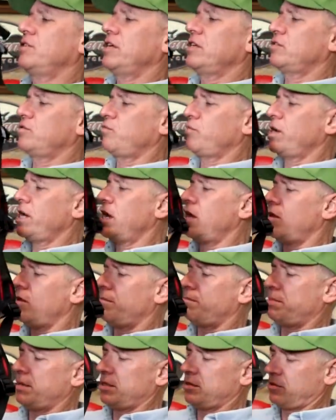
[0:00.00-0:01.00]
as
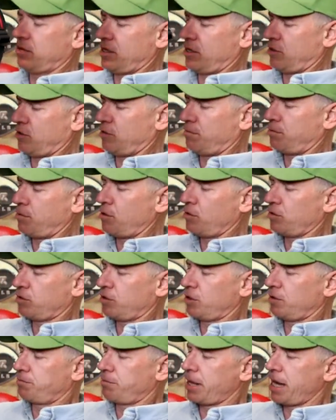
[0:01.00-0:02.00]
well, but they're both
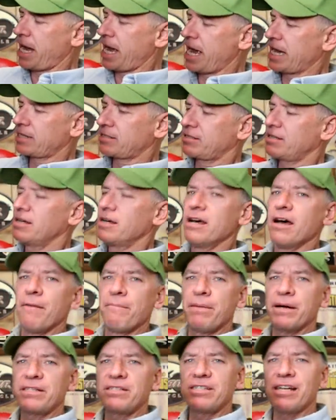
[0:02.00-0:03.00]
good packs.
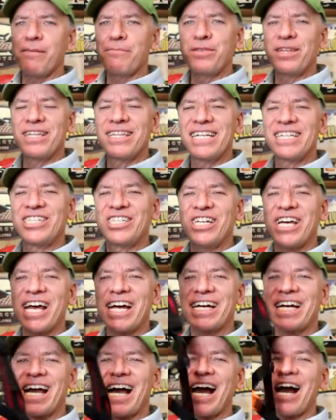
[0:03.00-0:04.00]
But something to
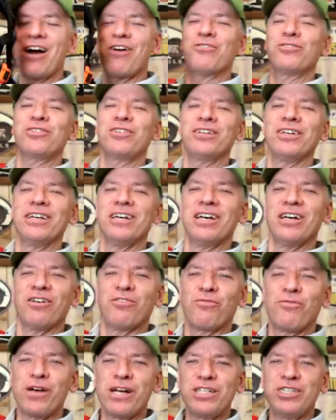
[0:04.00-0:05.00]
check out
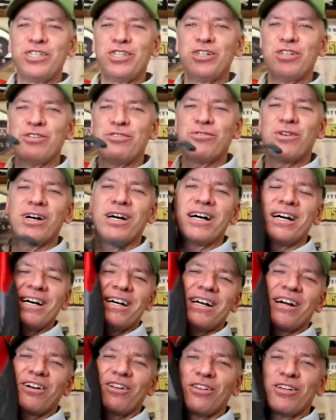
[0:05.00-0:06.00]
when you
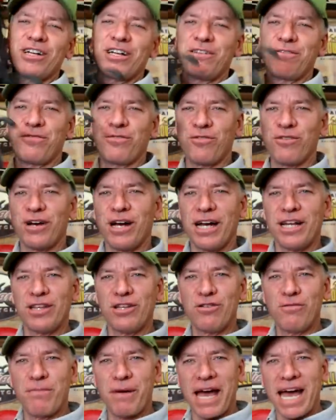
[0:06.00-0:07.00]
are looking for a
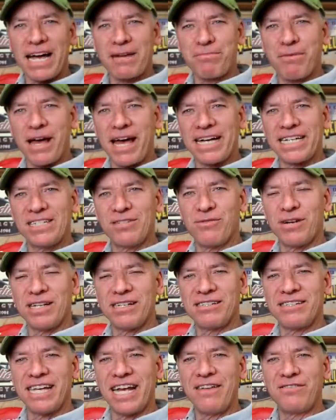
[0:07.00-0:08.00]
new backpack and you
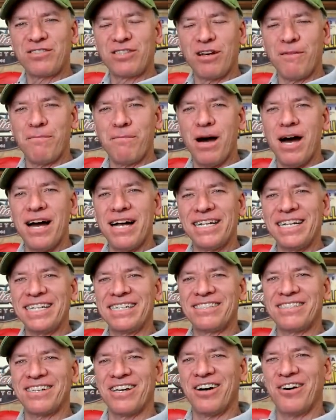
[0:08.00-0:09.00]
want to save some
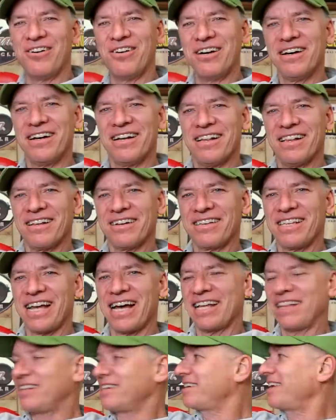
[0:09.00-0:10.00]
money. So look
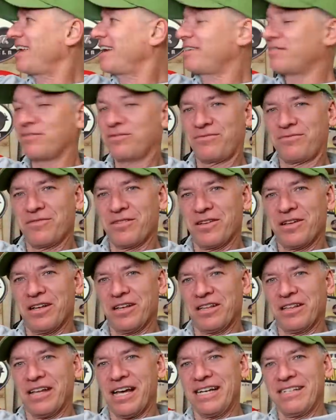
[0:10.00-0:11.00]
at that,
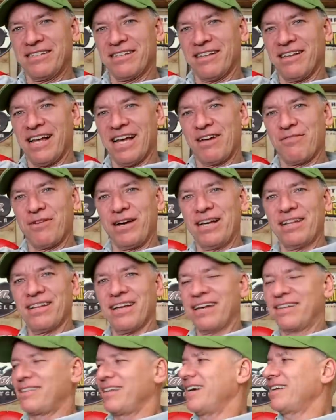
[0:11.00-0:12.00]
nice and lightweight
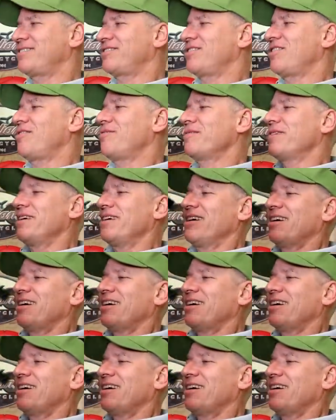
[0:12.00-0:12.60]
like that. So